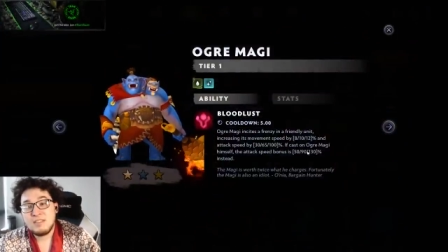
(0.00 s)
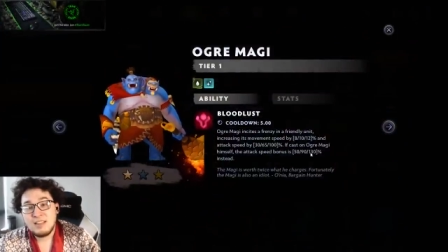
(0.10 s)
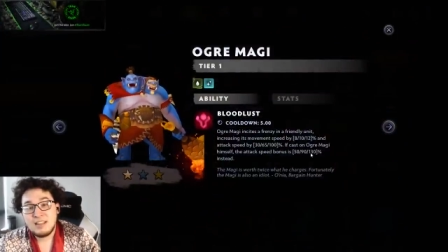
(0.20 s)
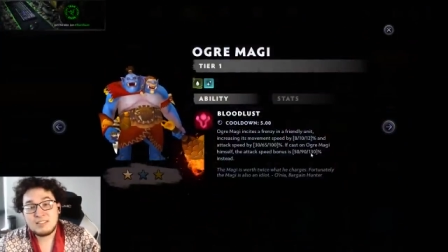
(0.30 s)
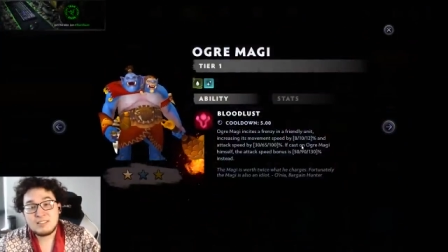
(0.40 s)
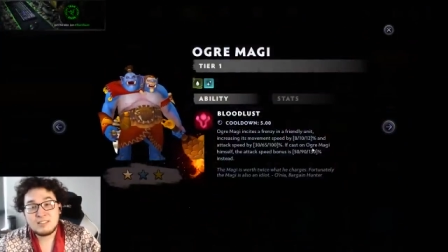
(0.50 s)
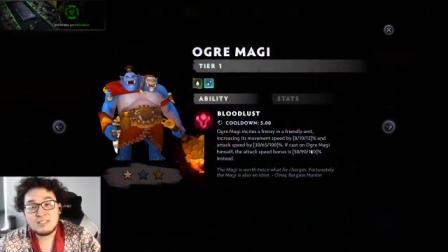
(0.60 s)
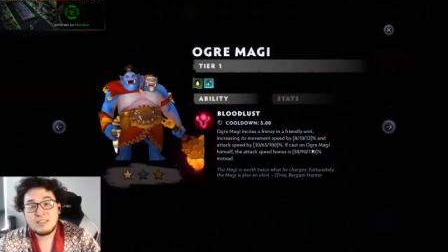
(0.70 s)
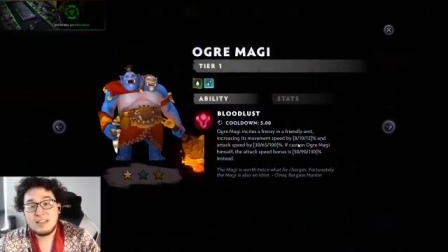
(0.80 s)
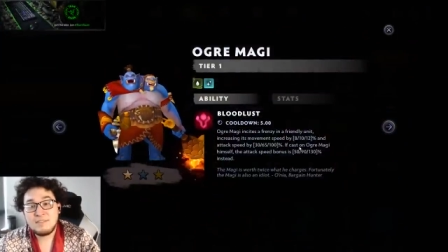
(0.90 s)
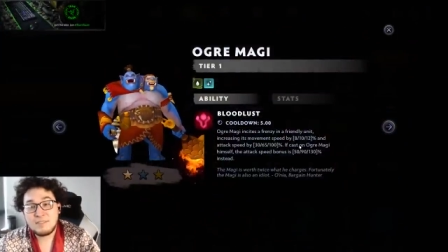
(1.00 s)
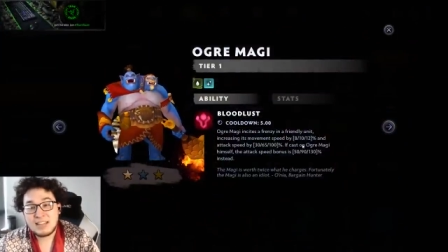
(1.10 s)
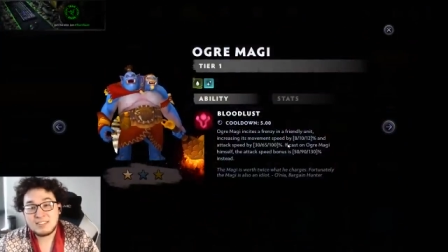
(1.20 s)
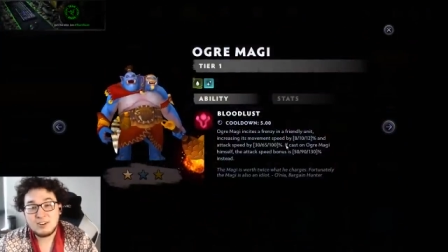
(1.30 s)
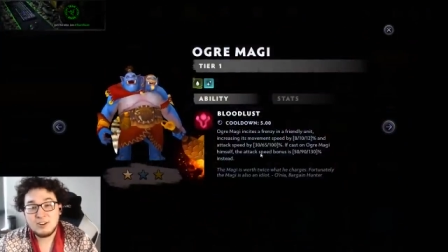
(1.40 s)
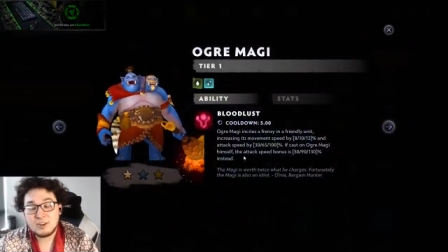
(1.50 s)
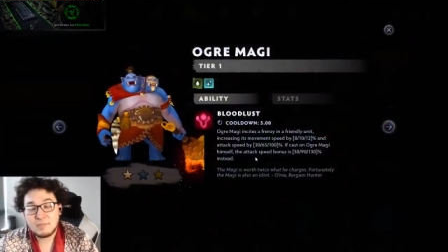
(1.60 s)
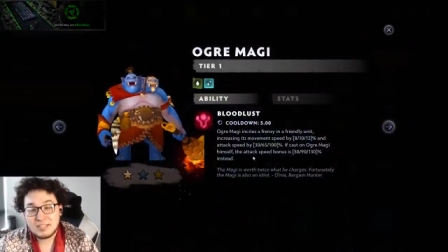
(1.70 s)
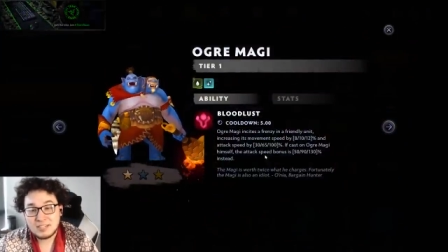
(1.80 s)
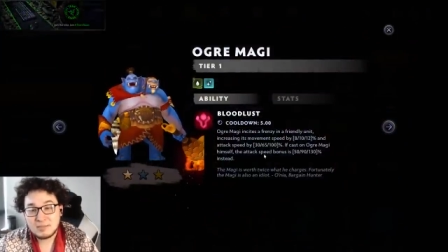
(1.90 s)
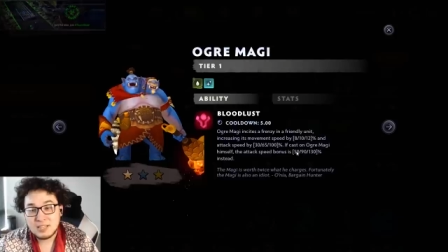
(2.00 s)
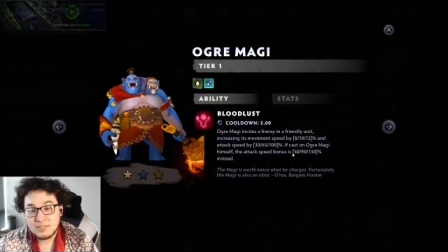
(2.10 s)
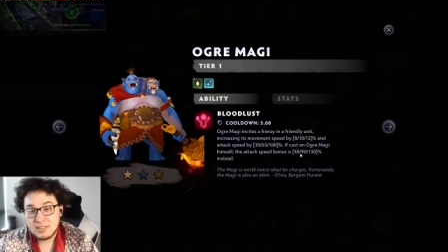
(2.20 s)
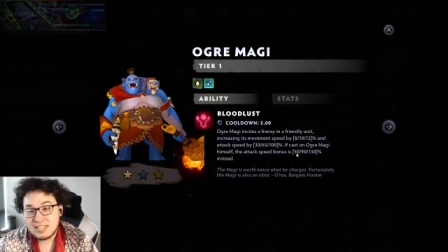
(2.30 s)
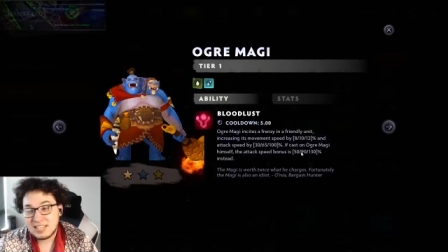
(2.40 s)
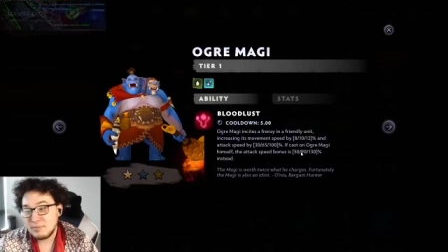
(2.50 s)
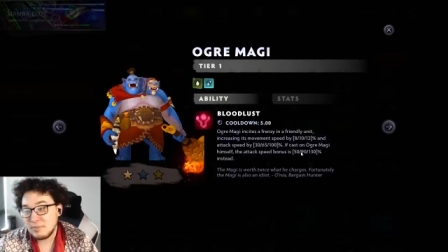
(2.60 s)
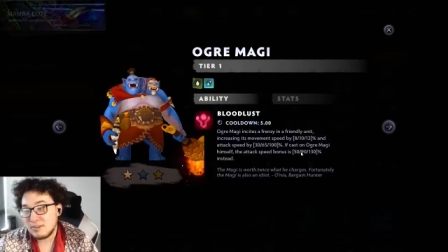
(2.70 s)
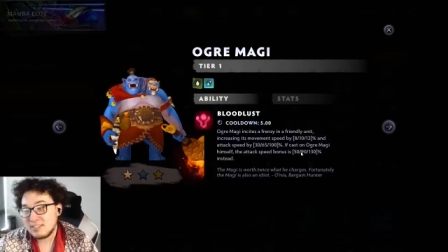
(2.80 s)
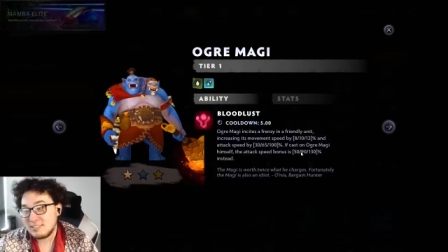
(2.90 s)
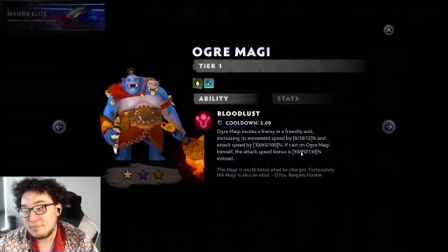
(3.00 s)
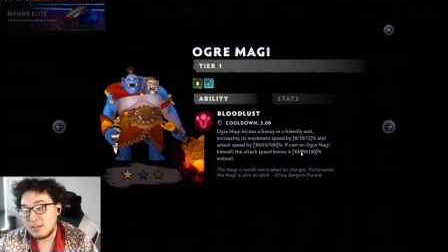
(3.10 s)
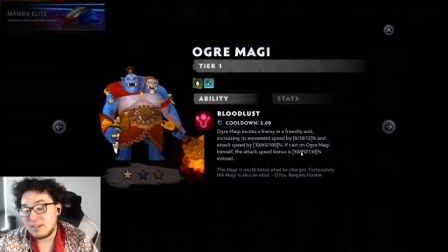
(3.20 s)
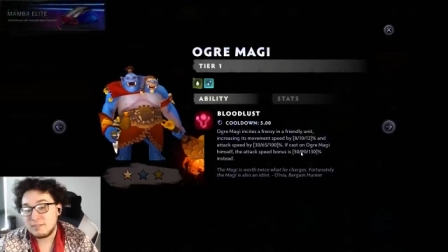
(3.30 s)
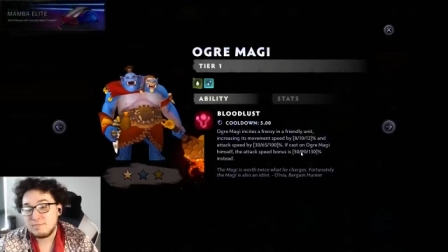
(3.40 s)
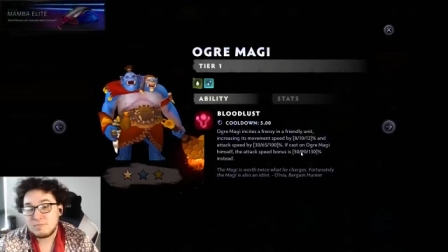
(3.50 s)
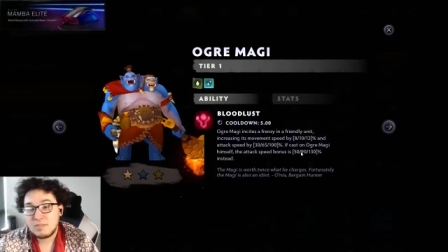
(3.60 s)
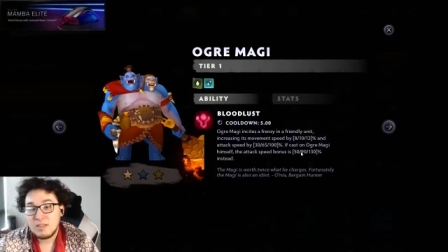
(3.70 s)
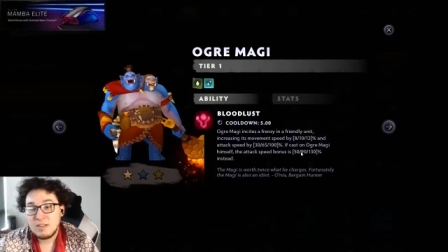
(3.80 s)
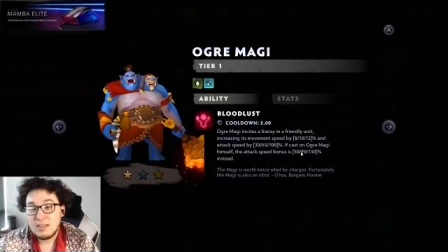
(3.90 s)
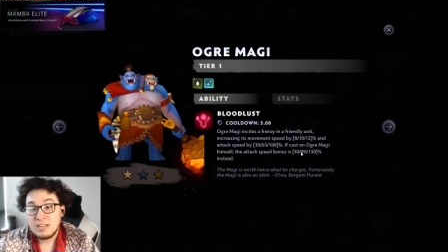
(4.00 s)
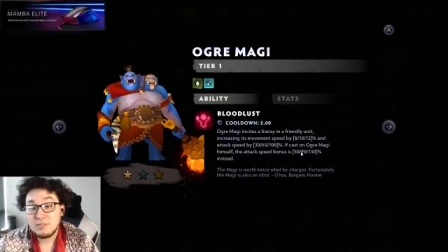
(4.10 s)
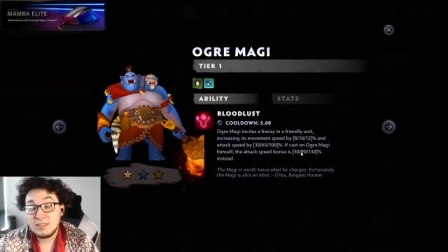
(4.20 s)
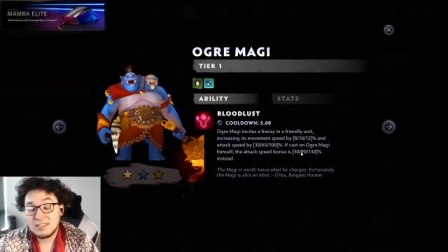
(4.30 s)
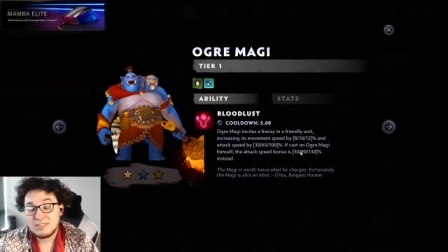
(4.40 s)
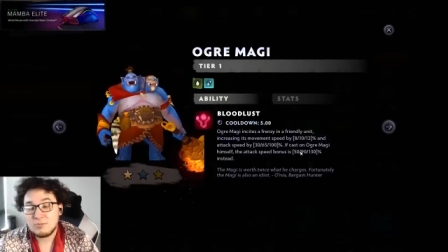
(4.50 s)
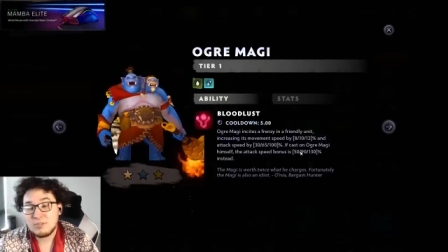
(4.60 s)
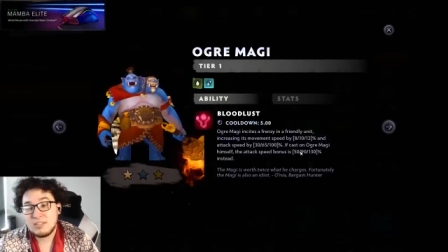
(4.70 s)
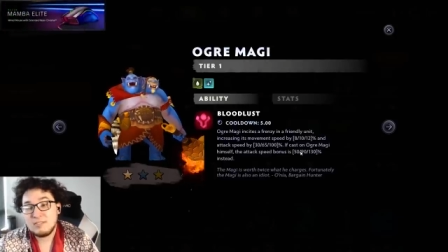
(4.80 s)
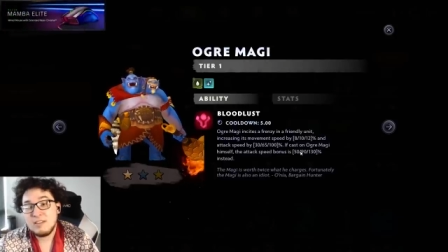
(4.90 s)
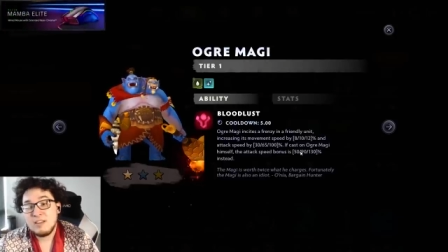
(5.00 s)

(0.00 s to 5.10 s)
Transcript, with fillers: if you cast an Ogre Magi himself, the attack speed bonus is better, and you can control it.